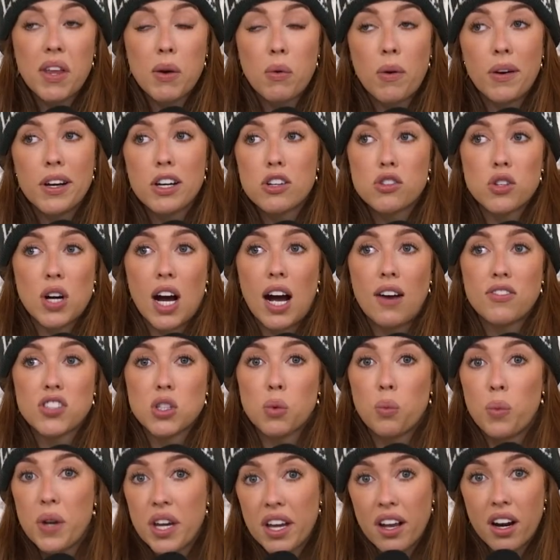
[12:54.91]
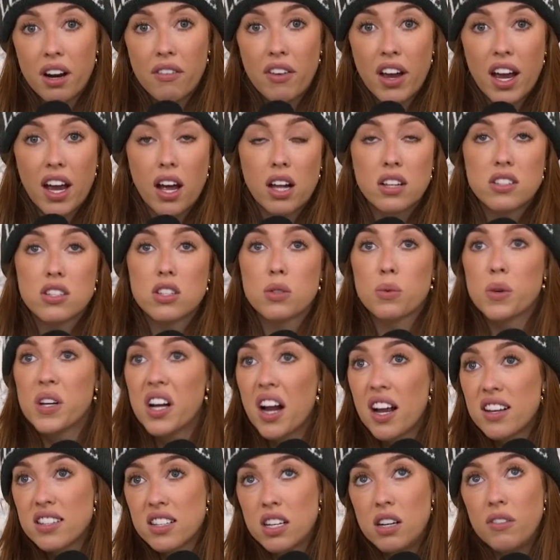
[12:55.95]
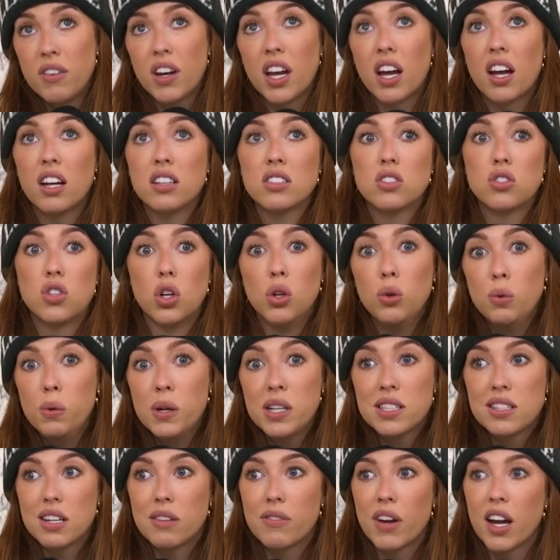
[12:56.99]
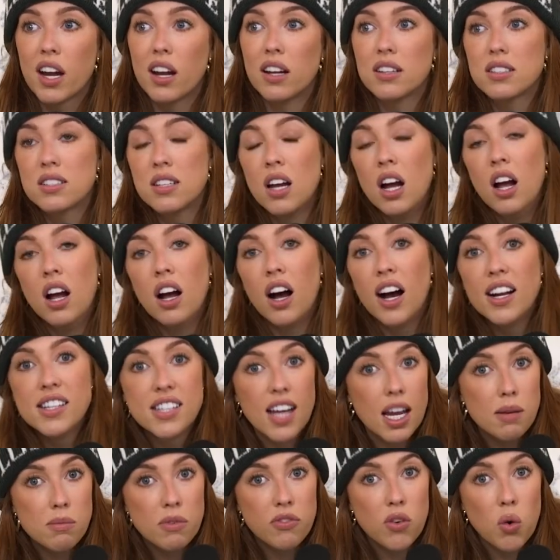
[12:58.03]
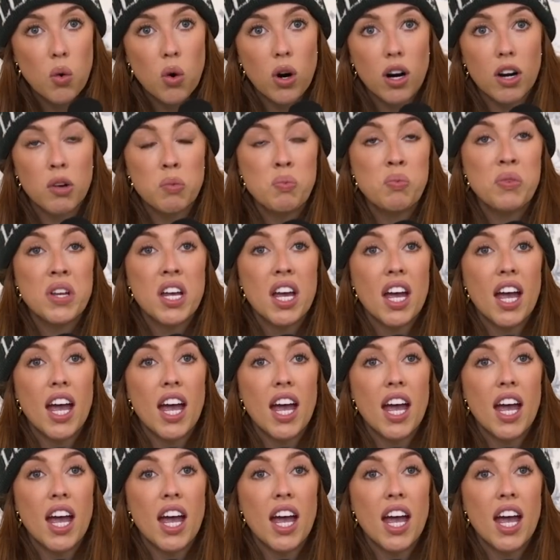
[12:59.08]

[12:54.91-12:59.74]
They want your drafts a week in advance, 3 days in advance, 2 weeks in advance, a day before.